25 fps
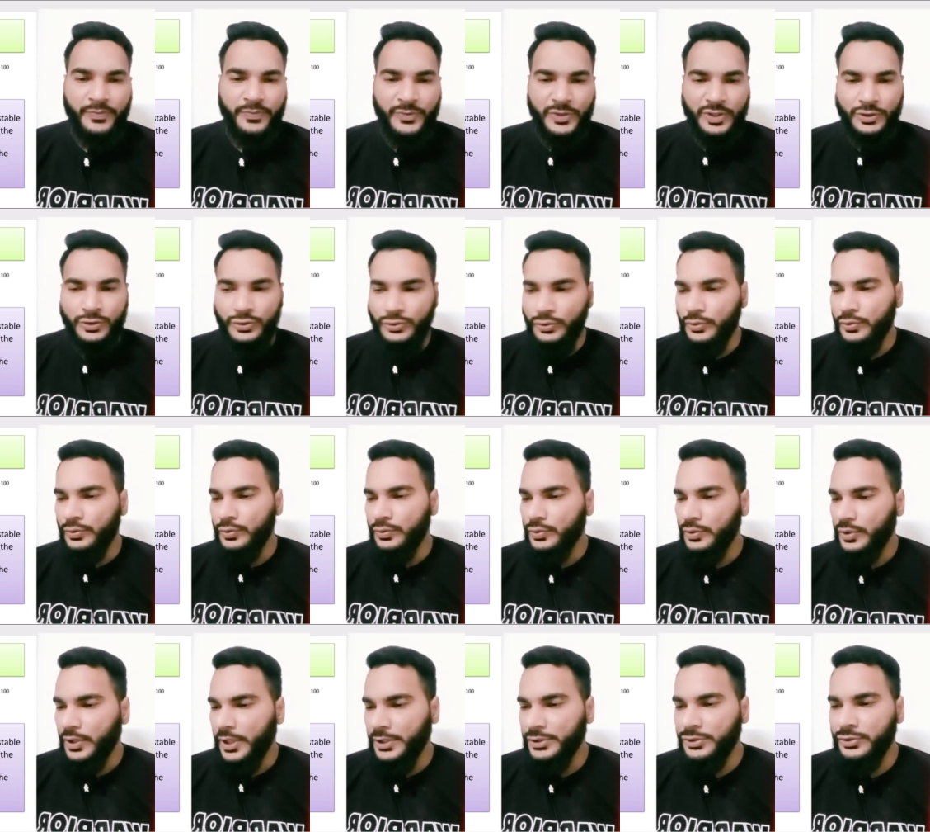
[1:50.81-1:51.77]
So
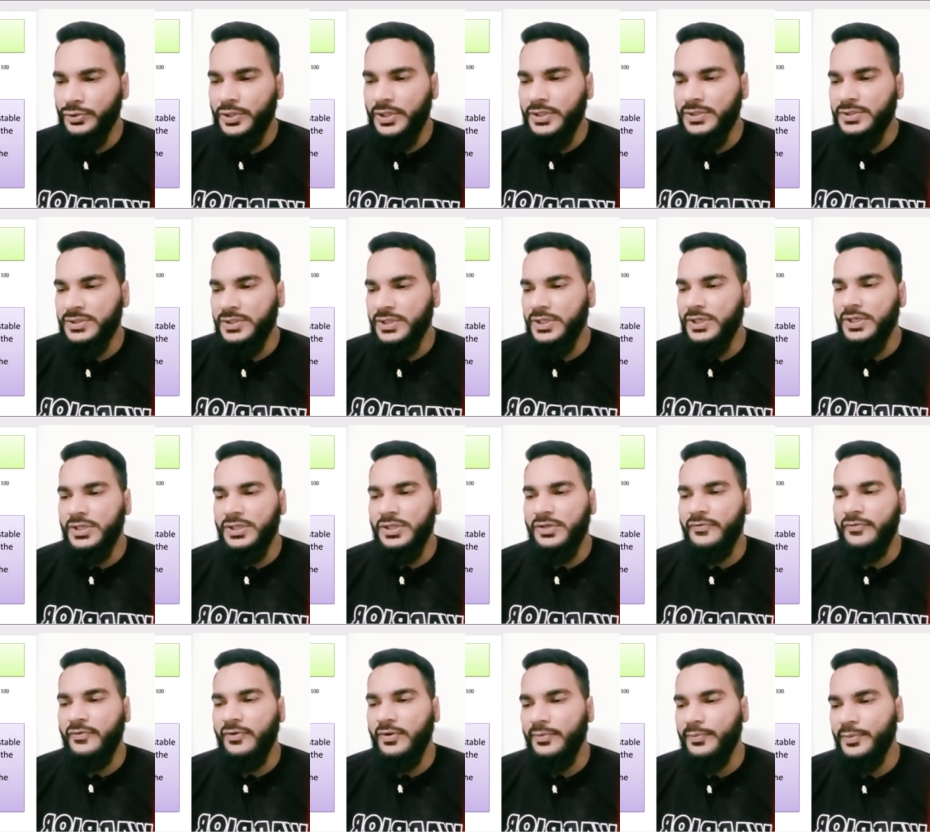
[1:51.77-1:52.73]
as you can see here, the
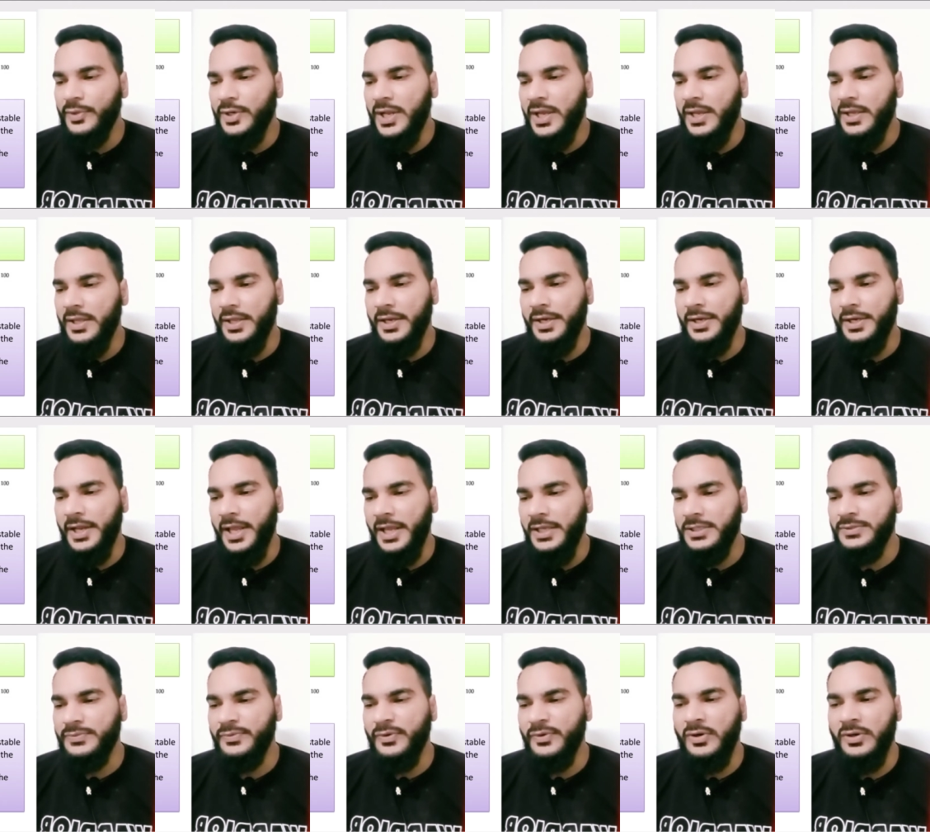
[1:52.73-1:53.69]
formula
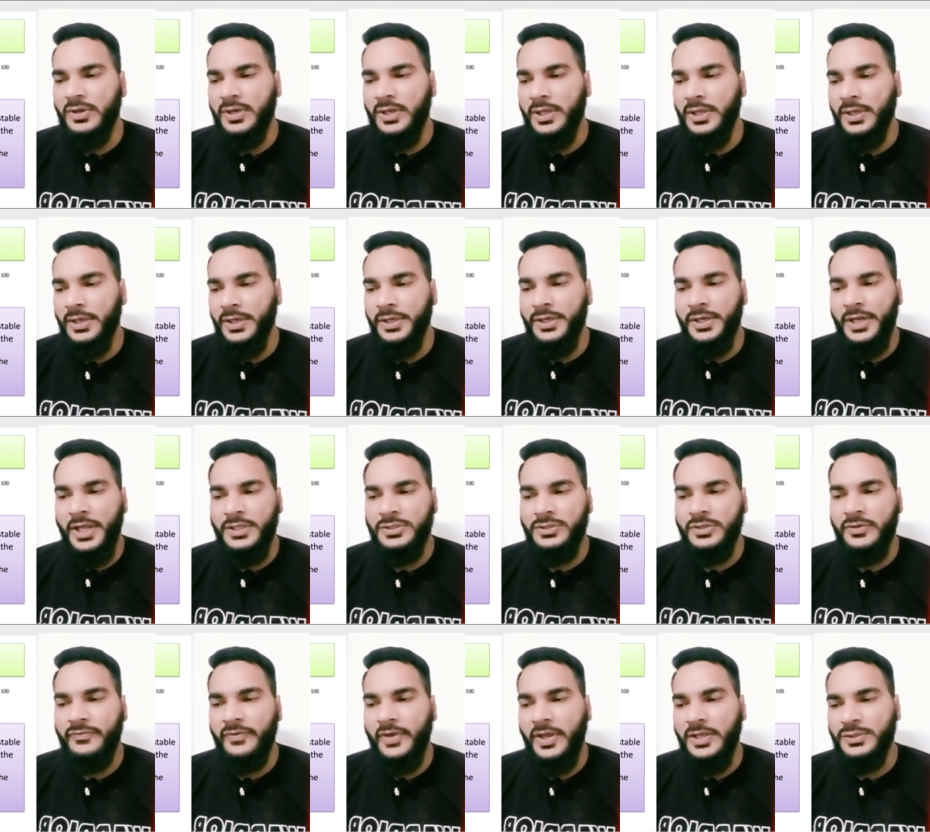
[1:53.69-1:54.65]
index
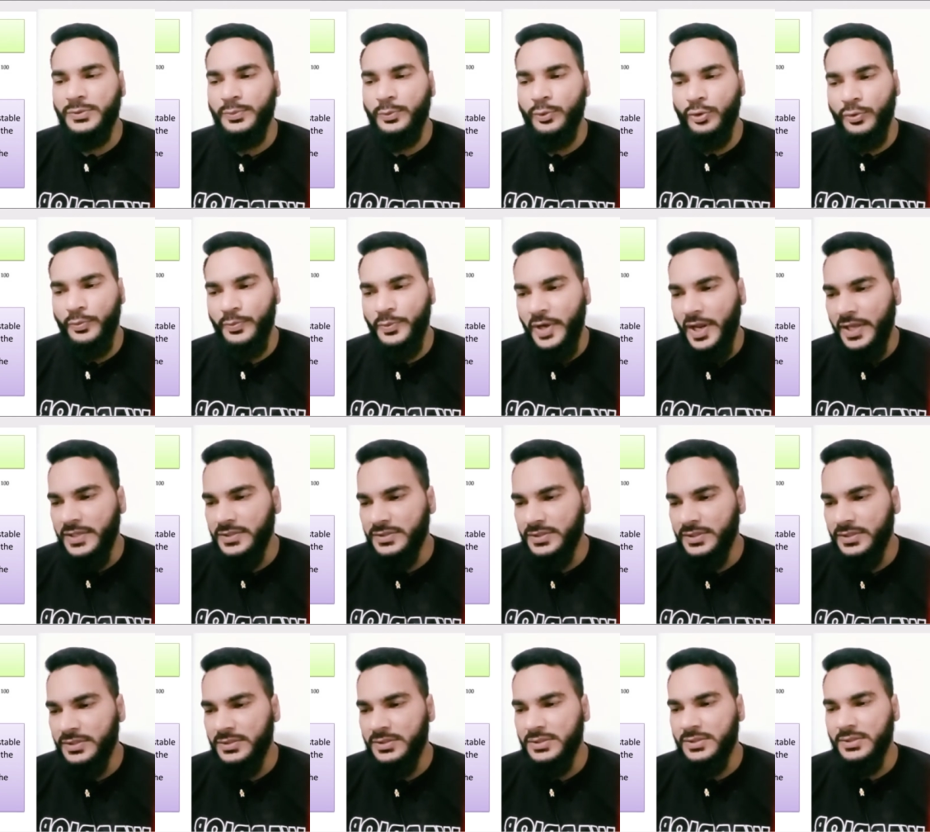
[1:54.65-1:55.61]
of export
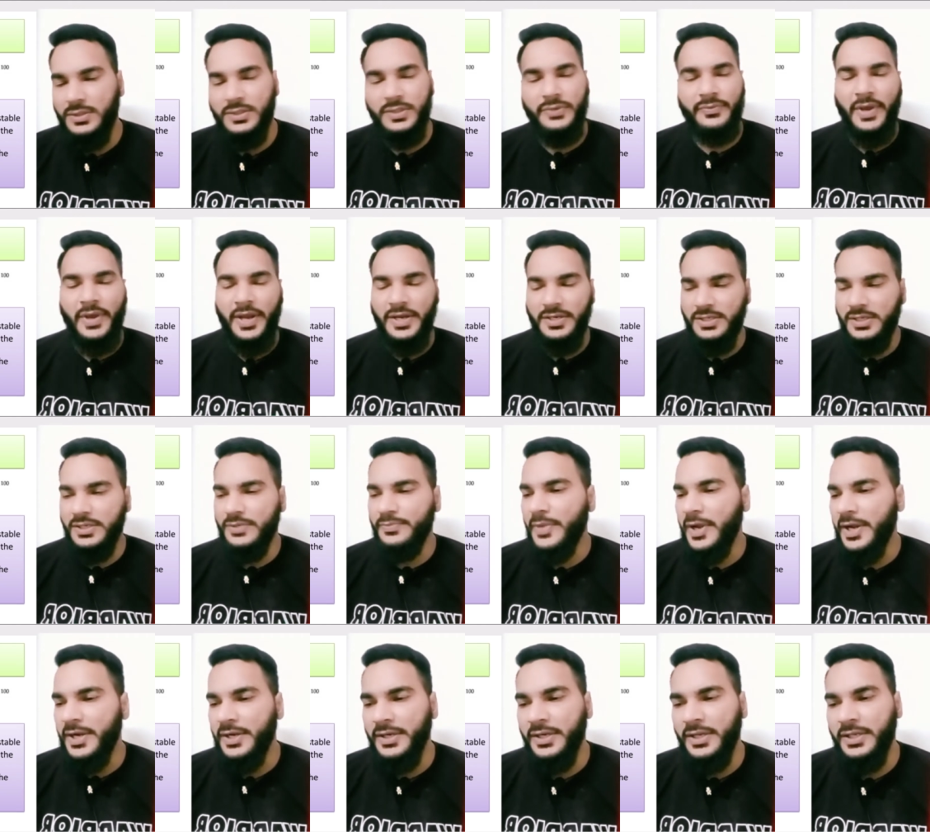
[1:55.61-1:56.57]
prices divided by
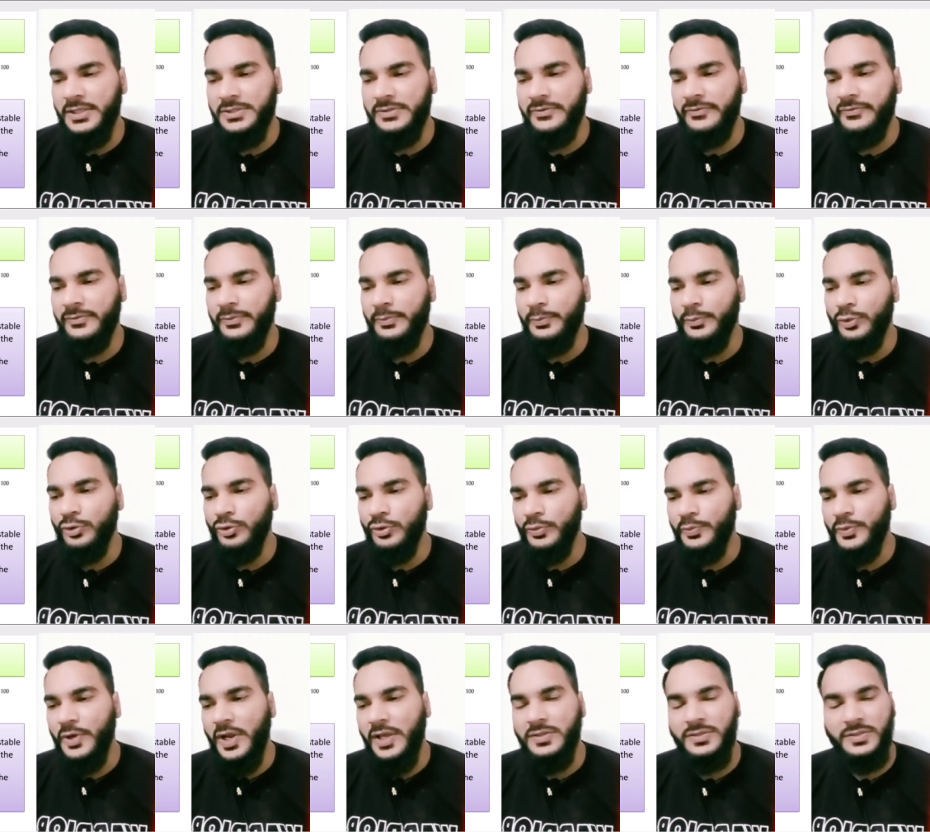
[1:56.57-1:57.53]
index of import
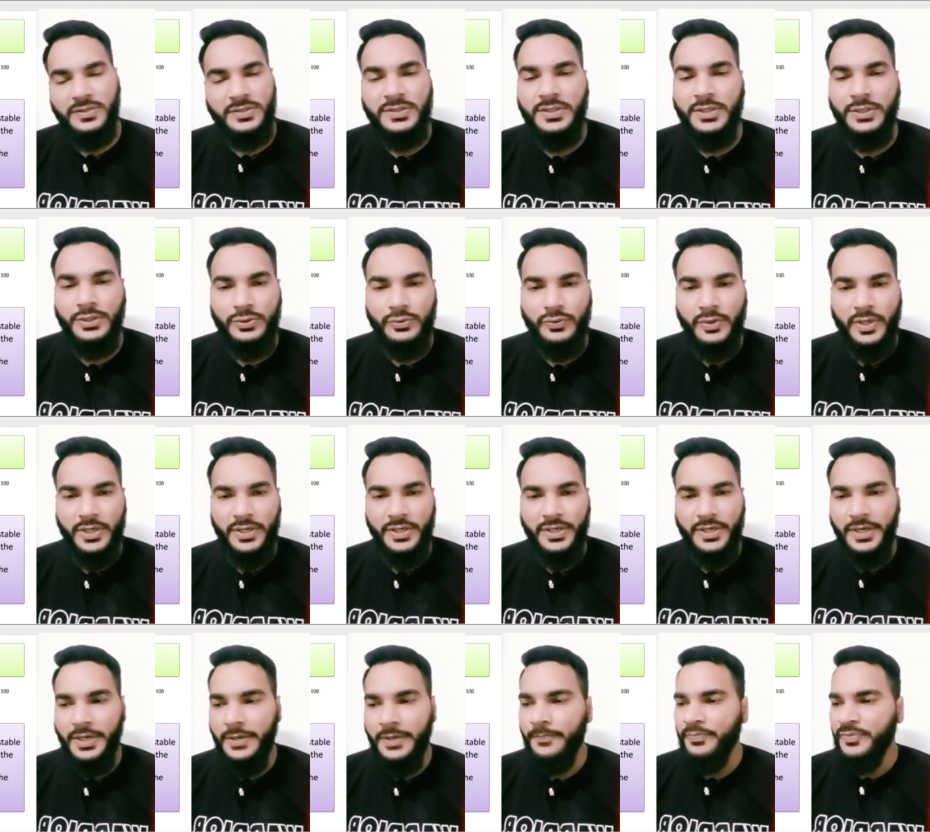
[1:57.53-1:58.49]
prices into
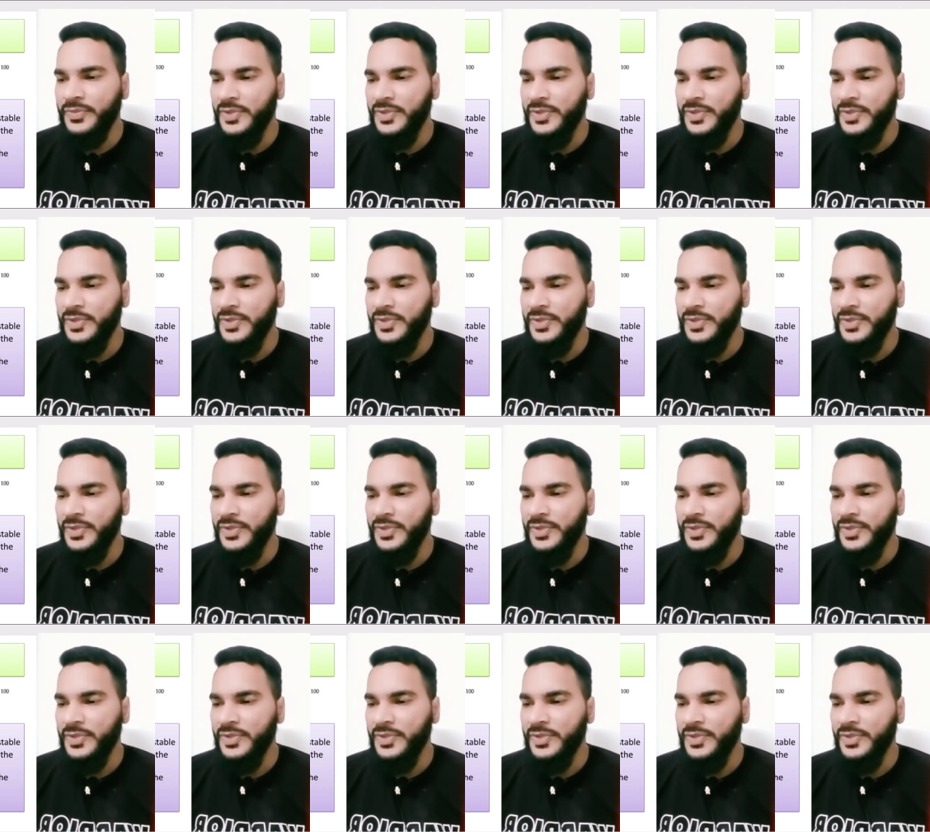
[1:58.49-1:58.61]
100.